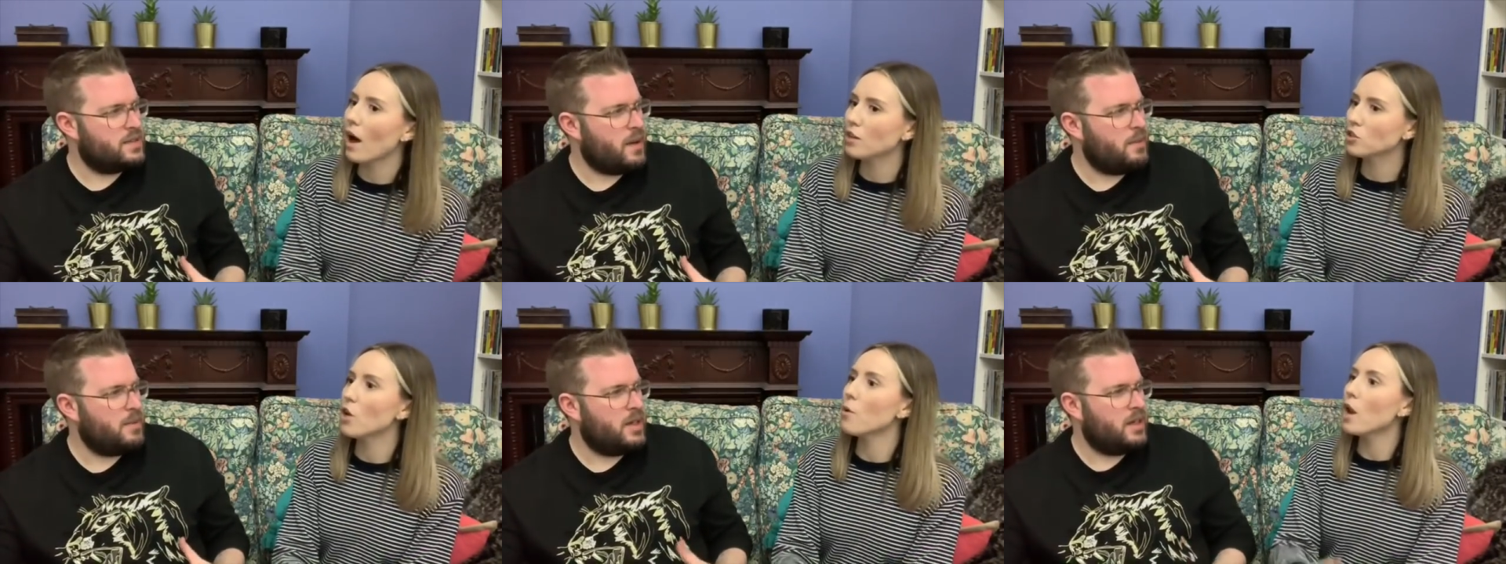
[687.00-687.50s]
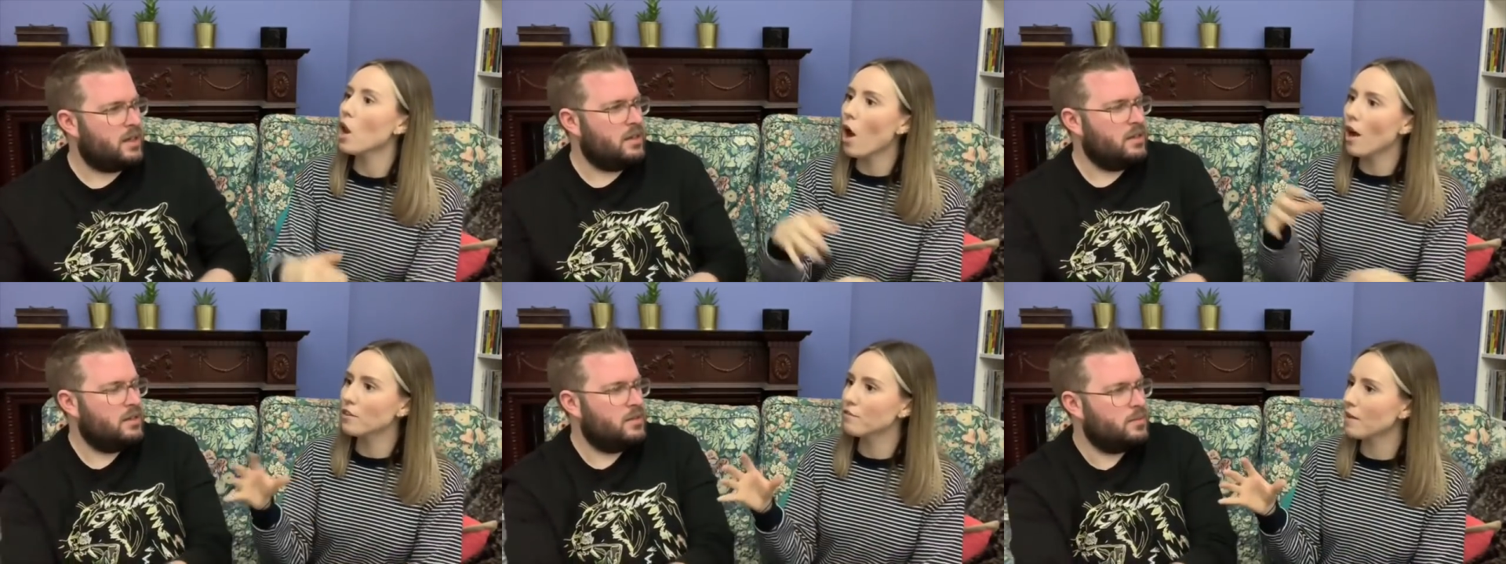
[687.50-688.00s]
Speaker 1: family. So a lot
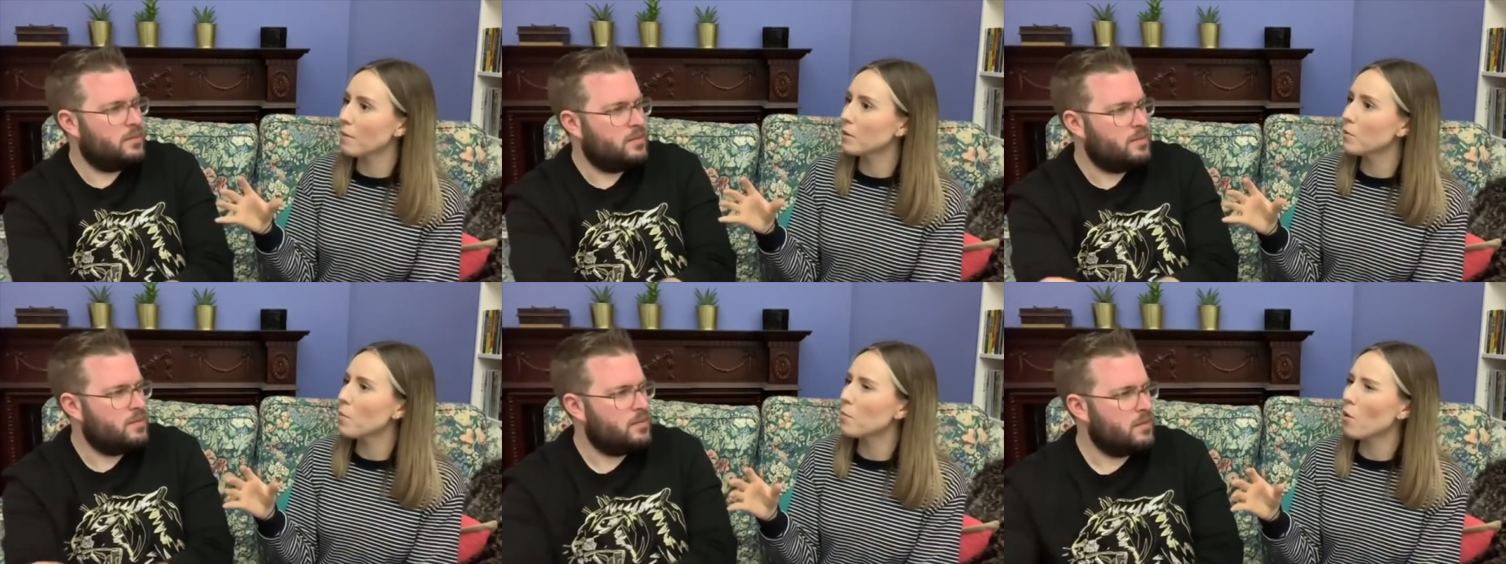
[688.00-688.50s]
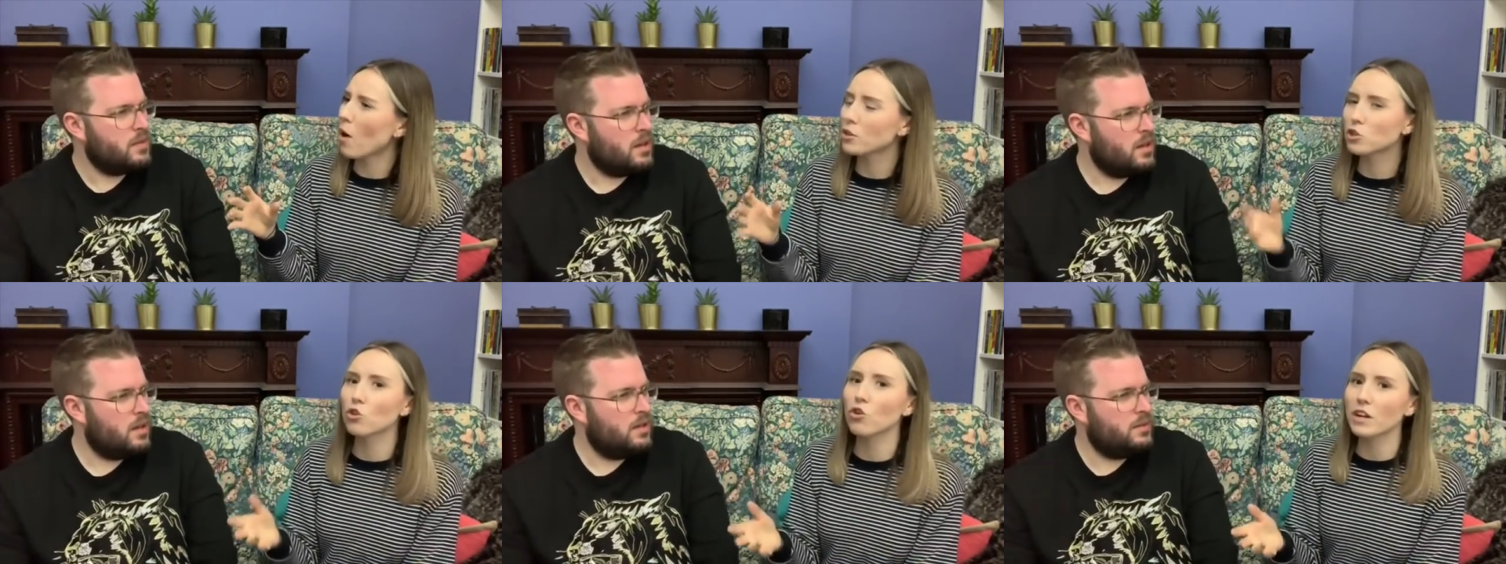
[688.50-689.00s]
of the family were, but
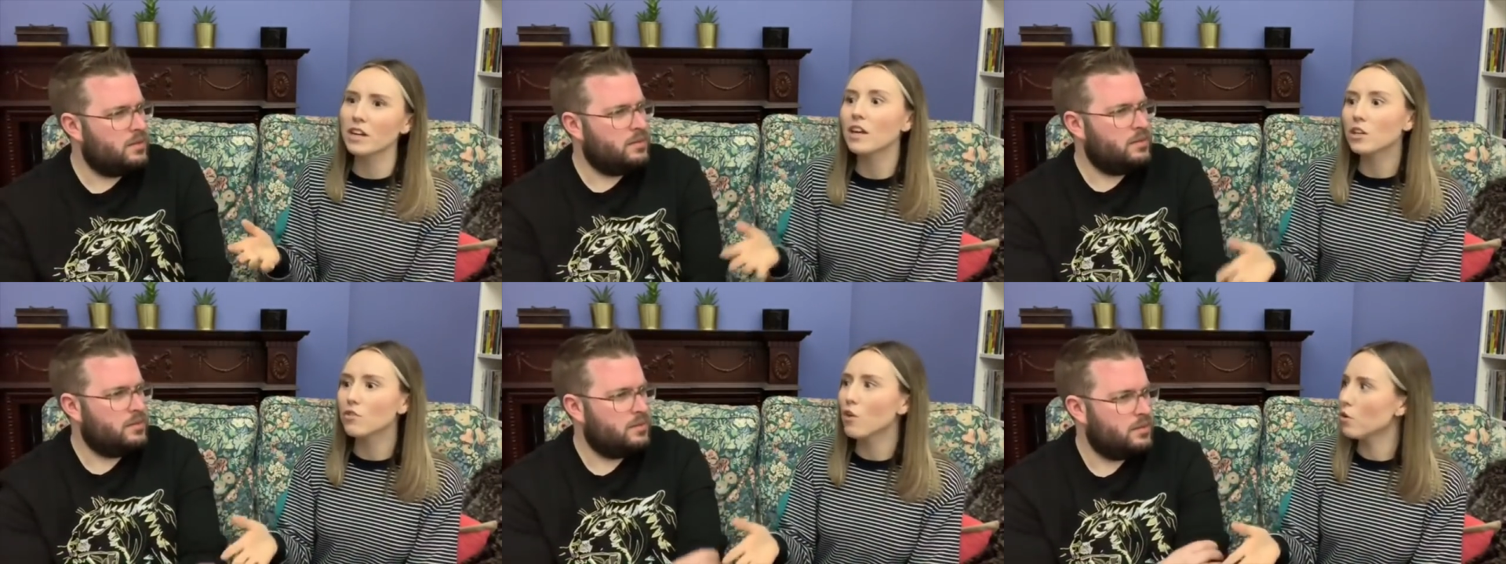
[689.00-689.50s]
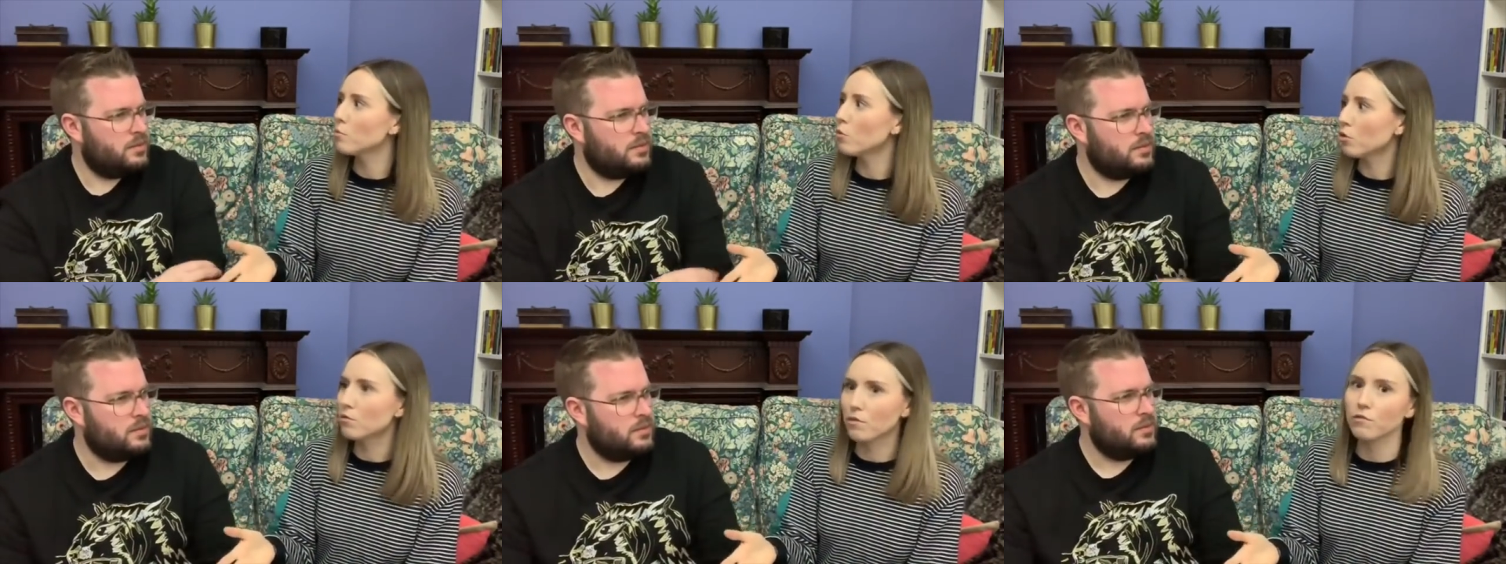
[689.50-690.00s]
surely your own mother and